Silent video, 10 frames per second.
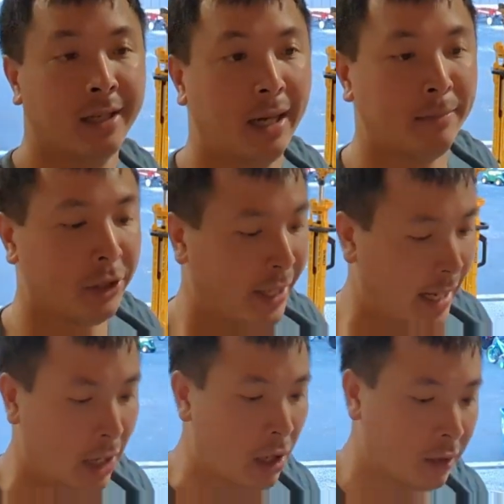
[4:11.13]
I'm
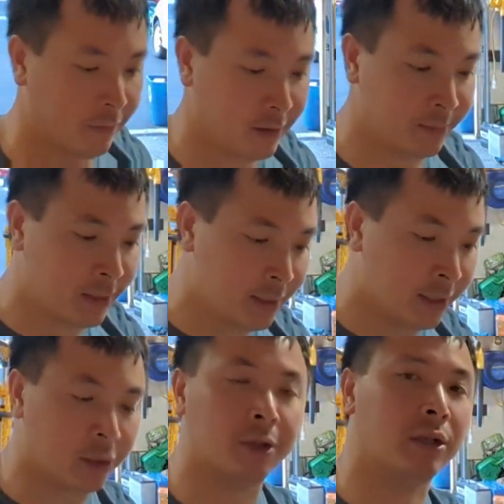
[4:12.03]
looking at all of them.
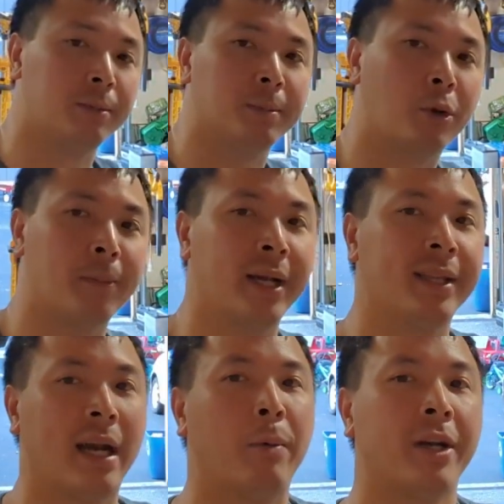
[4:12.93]
They're a little bit more
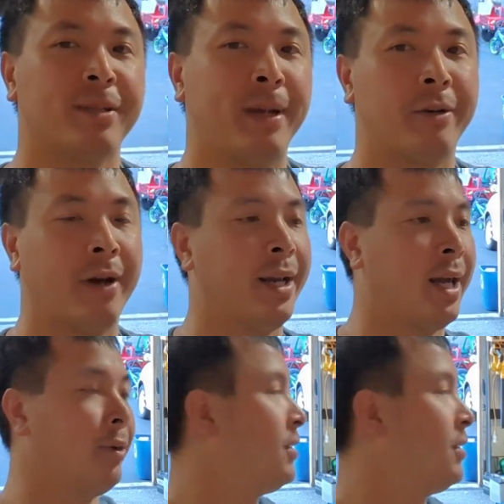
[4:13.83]
money than I want to spend right now